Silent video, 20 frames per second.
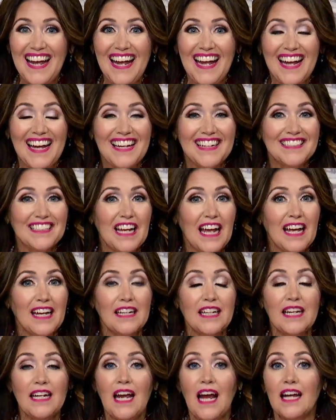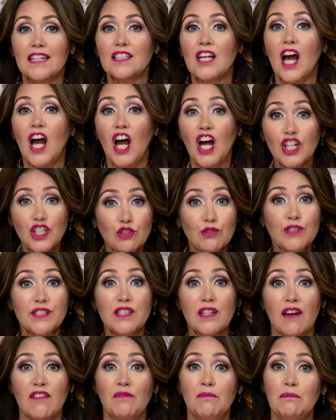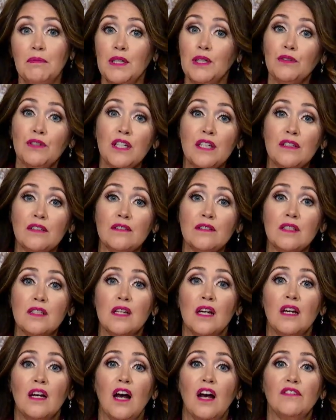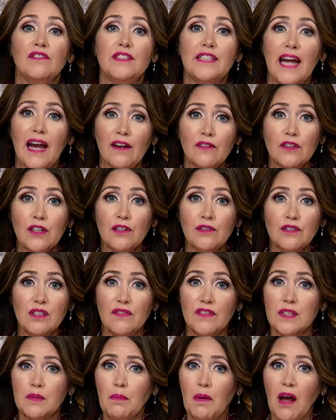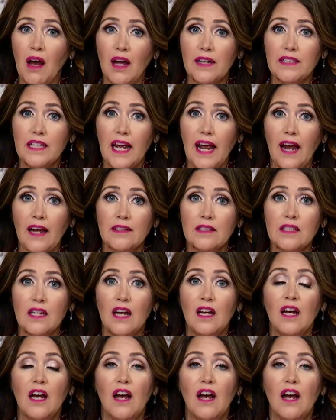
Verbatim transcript: and and he has hundreds of millions of downloads of his podcast